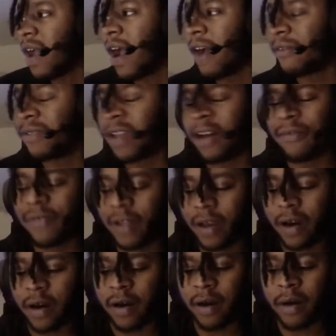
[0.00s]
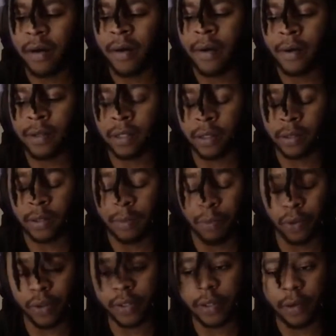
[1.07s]
I've definitely
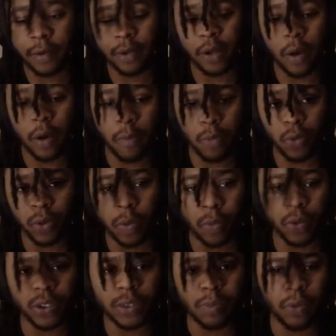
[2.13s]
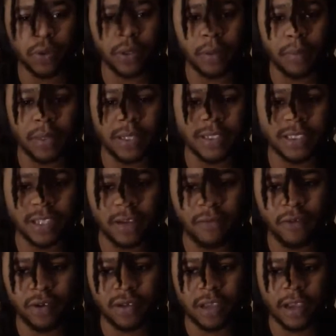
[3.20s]
support them. I'm going to support them, but this just
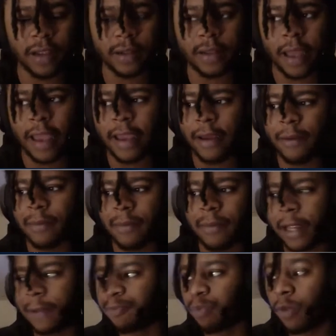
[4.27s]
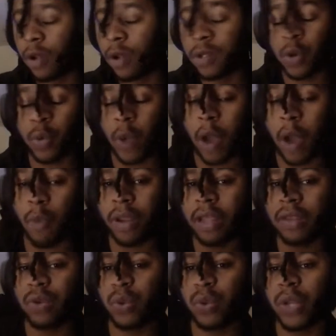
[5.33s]
feels like damn. Like so, I
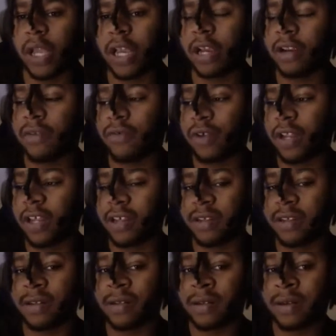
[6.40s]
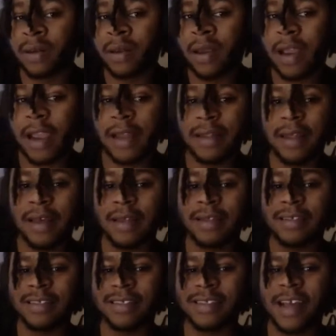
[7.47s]
waited 2 years for this, and then
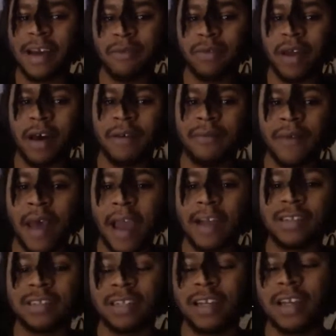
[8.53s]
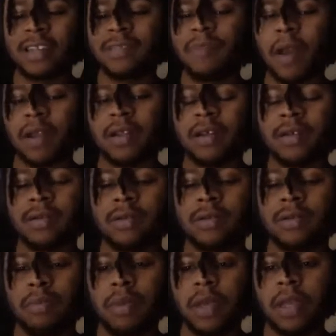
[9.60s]
this is not what I've actually expected
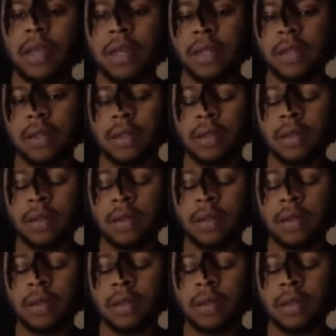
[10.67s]
to be in